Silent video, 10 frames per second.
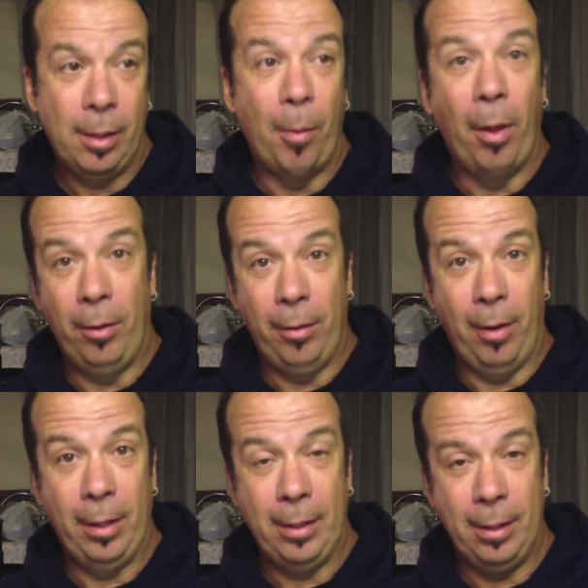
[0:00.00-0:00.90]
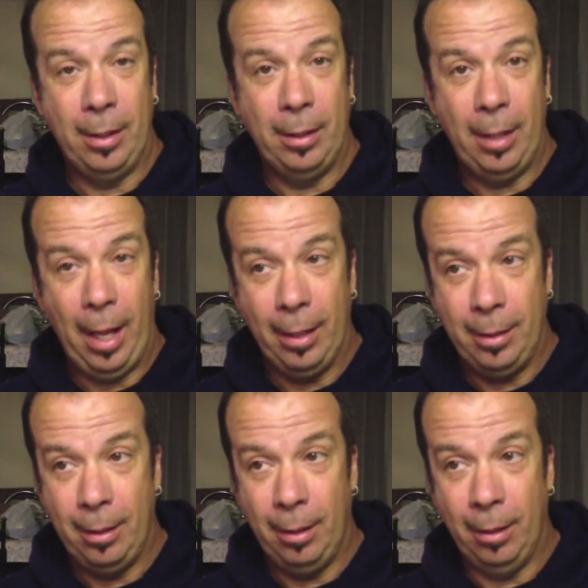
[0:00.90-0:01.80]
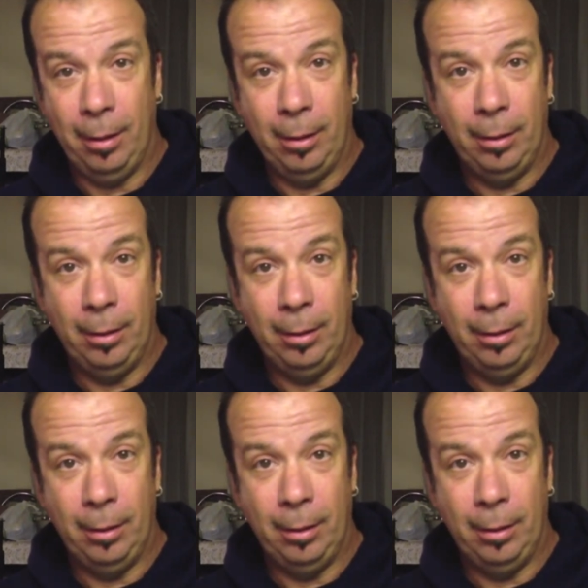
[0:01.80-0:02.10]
some other devices that